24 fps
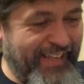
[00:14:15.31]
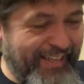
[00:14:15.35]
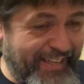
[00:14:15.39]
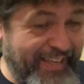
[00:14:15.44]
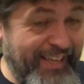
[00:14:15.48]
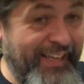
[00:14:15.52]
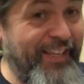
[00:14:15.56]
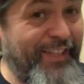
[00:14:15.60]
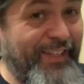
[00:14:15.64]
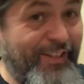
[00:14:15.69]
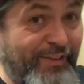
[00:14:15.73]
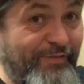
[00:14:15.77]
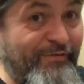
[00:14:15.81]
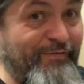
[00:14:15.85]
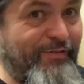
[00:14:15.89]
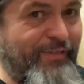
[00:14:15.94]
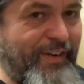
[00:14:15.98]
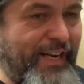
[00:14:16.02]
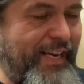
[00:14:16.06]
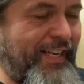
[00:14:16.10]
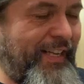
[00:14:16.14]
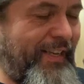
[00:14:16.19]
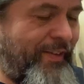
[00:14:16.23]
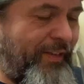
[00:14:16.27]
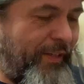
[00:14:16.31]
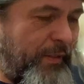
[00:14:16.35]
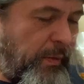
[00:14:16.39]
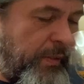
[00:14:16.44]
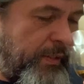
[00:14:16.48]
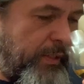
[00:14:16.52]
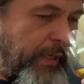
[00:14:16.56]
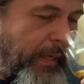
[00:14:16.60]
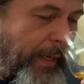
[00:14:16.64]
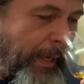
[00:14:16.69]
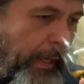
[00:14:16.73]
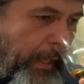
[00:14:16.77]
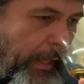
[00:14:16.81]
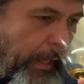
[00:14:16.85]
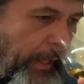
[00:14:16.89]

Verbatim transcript: It is a really nice whiskey.